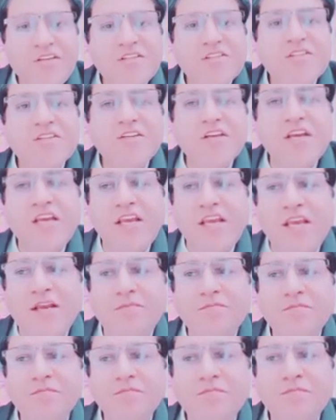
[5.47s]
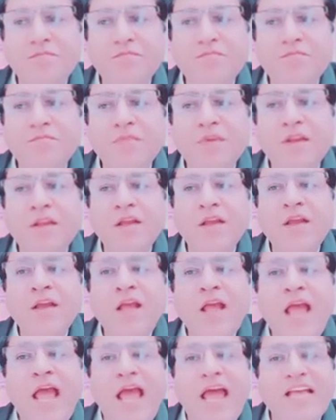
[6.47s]
Scheme
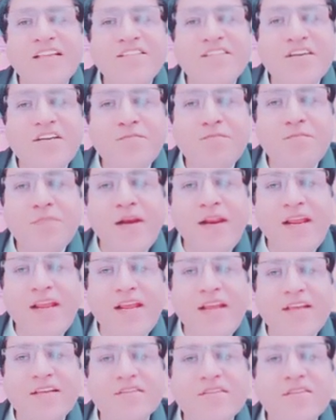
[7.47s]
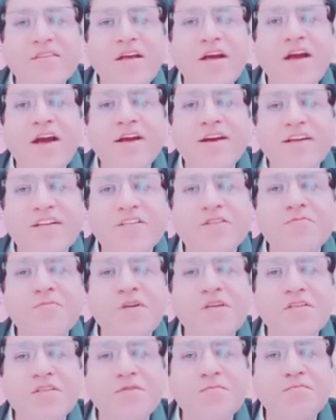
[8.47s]
has replaced the
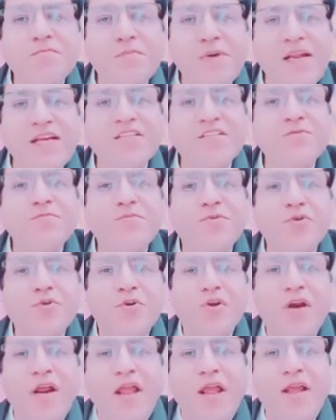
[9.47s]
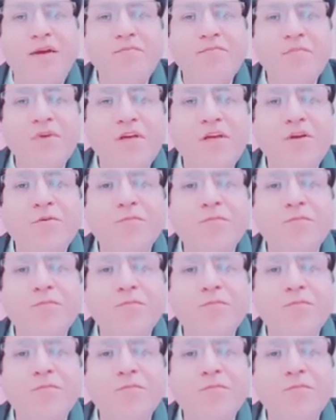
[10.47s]
Erasmus Plus program in